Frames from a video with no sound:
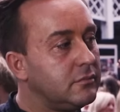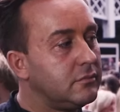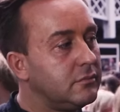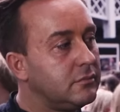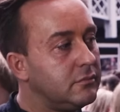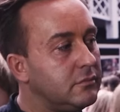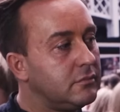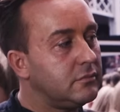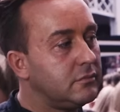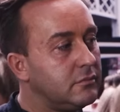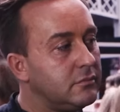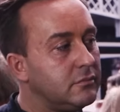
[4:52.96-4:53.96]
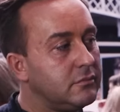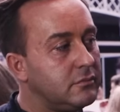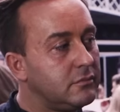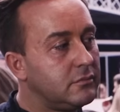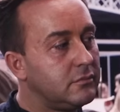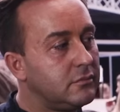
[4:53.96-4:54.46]

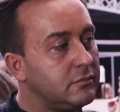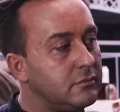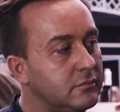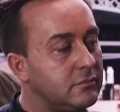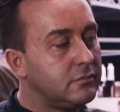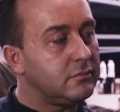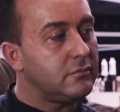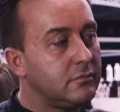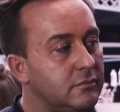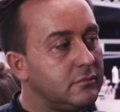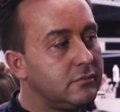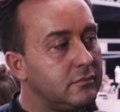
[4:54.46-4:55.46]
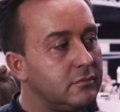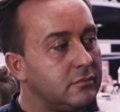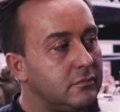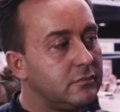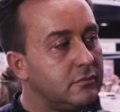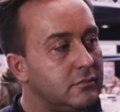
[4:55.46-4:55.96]

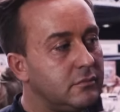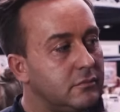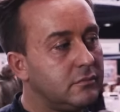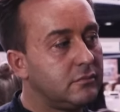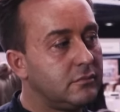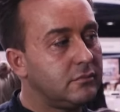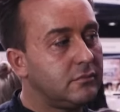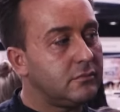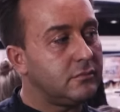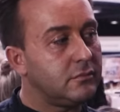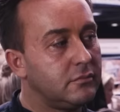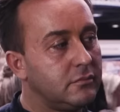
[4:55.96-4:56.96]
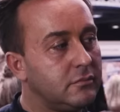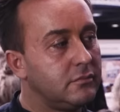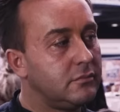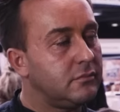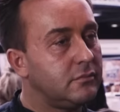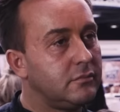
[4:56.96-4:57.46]

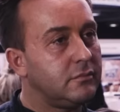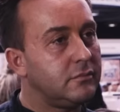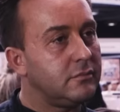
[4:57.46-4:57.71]
This person isn't speaking.